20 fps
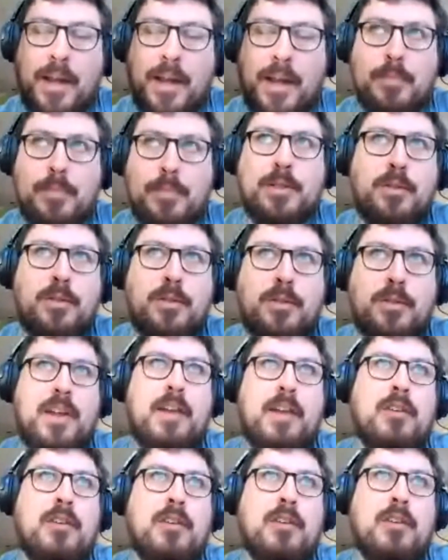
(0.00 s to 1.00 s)
was my absolute
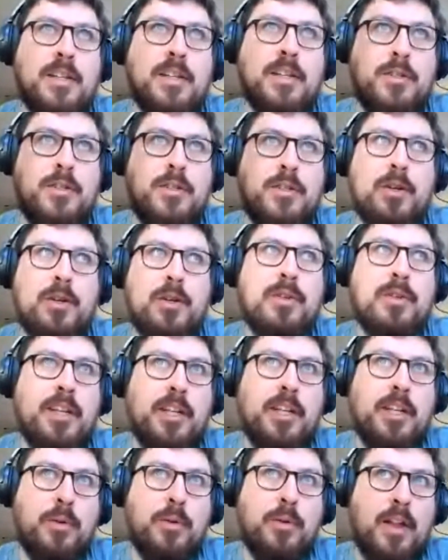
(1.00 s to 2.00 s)
favorite because you showed
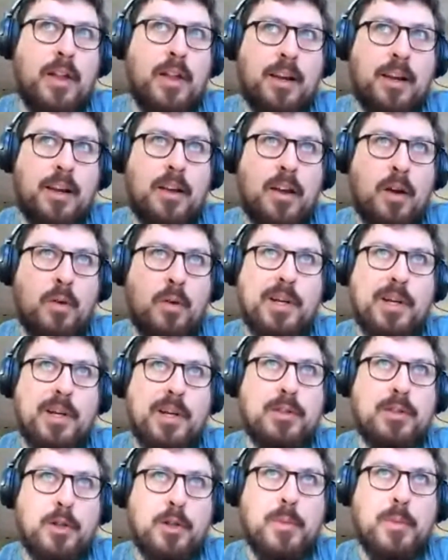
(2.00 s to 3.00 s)
that you were like a real
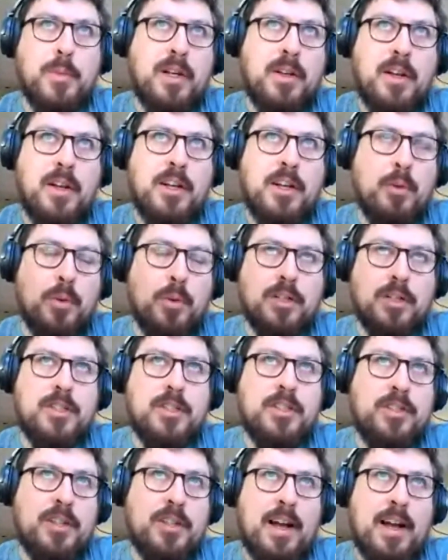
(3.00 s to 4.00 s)
human and you weren't just
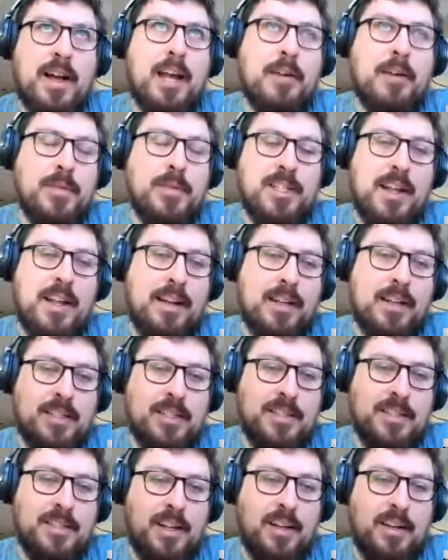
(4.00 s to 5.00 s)
trying to hide mistakes
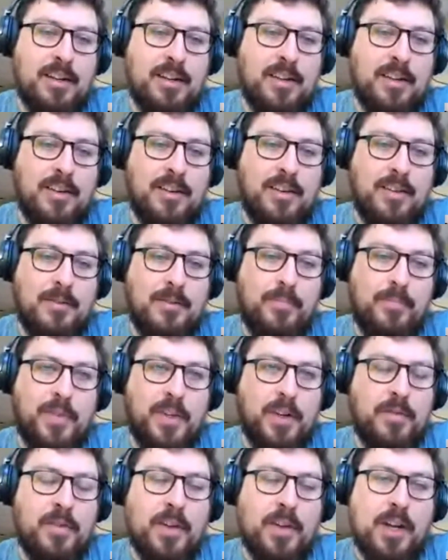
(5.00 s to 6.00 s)
in your
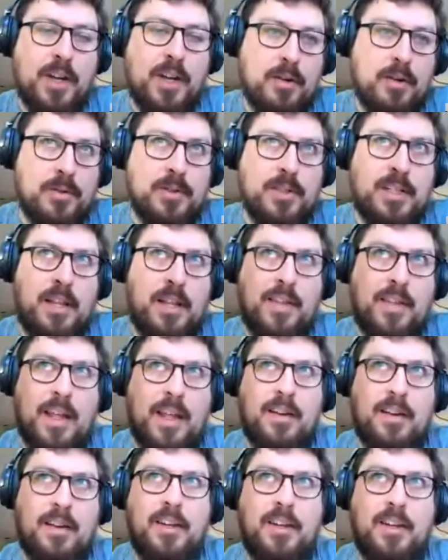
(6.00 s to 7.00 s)
videos, and
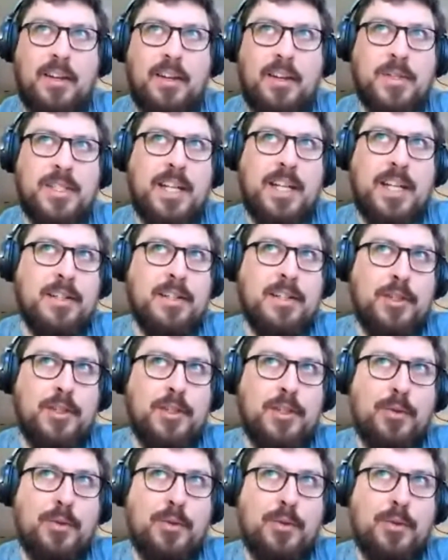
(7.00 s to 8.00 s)
that mistakes
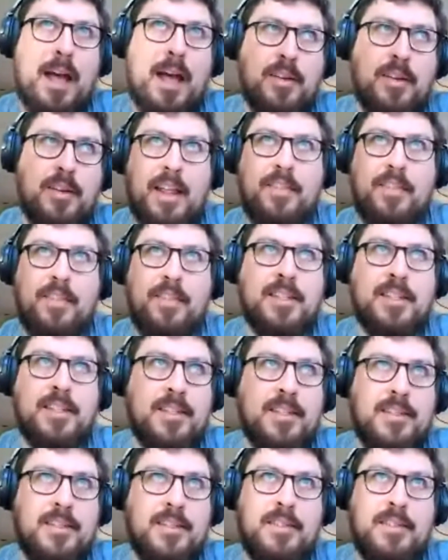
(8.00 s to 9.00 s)
do happen, and
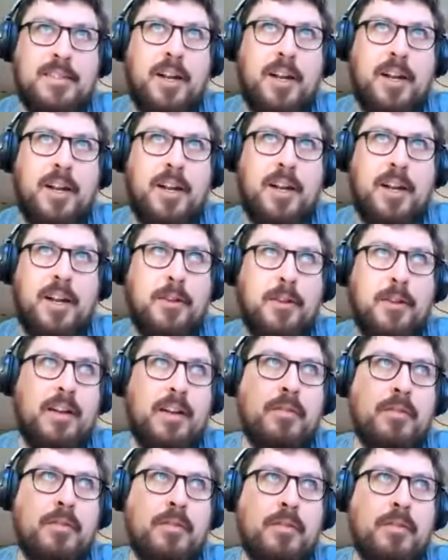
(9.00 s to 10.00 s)
this is how you learn how
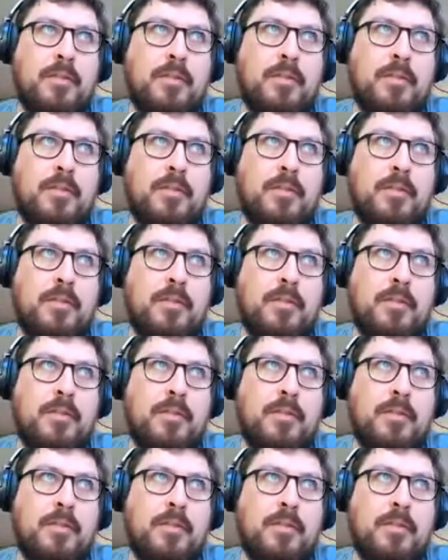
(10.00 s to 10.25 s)
to fix